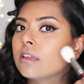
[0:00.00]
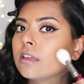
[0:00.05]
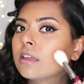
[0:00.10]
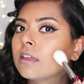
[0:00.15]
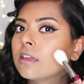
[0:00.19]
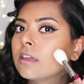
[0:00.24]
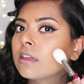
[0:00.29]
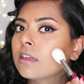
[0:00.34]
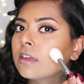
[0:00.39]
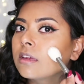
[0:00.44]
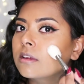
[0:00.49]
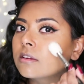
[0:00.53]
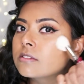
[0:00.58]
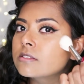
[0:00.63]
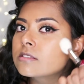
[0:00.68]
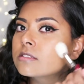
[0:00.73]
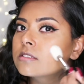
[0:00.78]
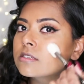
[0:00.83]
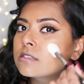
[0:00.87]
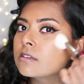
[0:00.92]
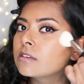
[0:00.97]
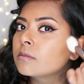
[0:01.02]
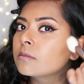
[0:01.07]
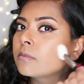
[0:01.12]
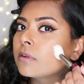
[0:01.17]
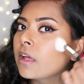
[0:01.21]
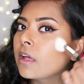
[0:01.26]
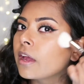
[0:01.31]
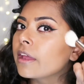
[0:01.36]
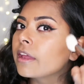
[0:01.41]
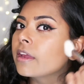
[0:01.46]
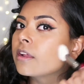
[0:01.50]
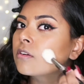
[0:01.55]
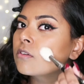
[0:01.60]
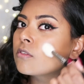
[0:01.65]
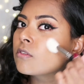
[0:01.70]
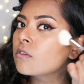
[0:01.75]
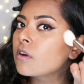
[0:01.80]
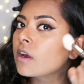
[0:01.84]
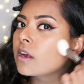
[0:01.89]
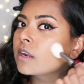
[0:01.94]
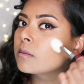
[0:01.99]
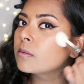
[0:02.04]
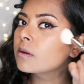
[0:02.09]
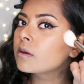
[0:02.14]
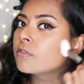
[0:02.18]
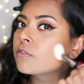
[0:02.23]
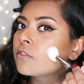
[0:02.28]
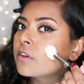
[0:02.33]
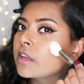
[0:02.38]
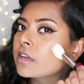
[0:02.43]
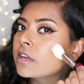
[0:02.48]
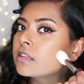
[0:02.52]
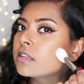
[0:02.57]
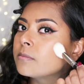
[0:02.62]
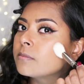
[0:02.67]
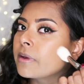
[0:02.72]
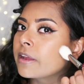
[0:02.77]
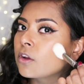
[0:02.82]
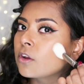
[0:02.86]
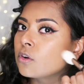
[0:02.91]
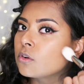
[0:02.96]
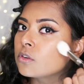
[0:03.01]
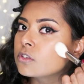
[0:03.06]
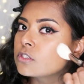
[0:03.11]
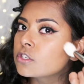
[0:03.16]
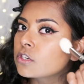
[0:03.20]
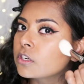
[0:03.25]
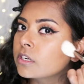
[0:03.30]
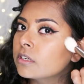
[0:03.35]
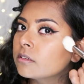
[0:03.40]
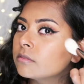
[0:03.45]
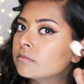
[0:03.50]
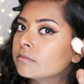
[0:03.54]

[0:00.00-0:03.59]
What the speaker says: And I'm just going to apply it right above where I did my contour.